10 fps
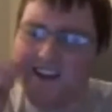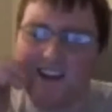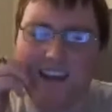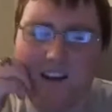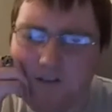
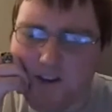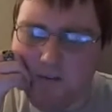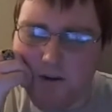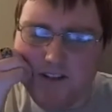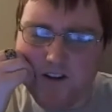Yeah, for
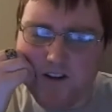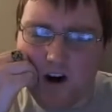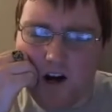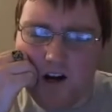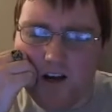some reason your
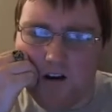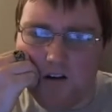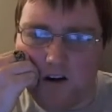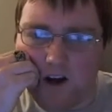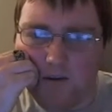
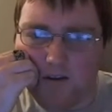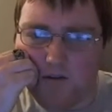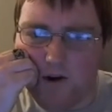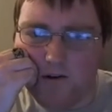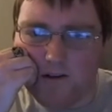audio coming
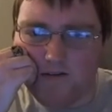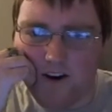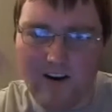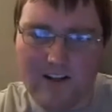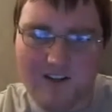through is
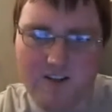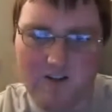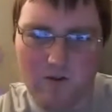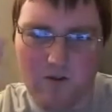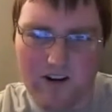very
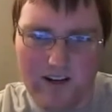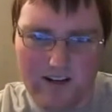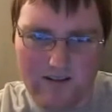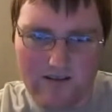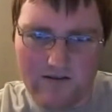distorted,
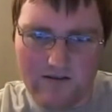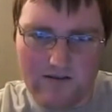and